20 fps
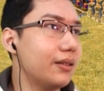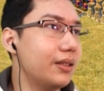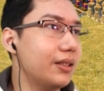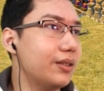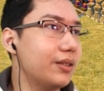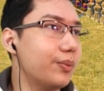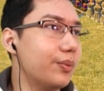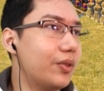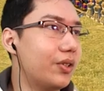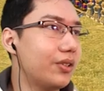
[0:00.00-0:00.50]

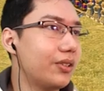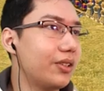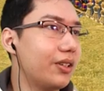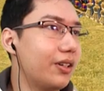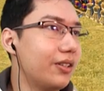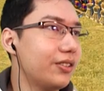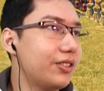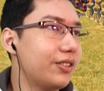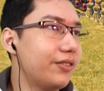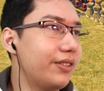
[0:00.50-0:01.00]
Needs more
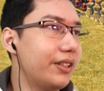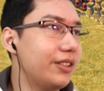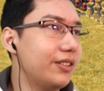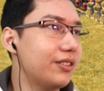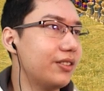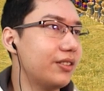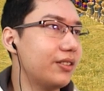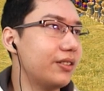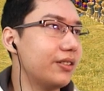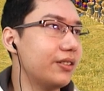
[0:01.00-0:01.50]
culture
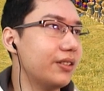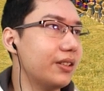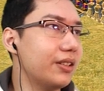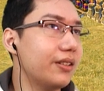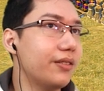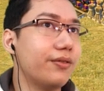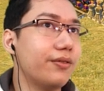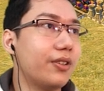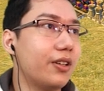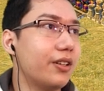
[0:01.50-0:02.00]
venues to
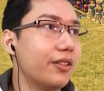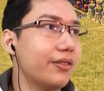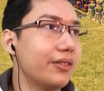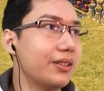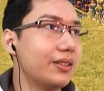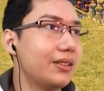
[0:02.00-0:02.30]
evolve.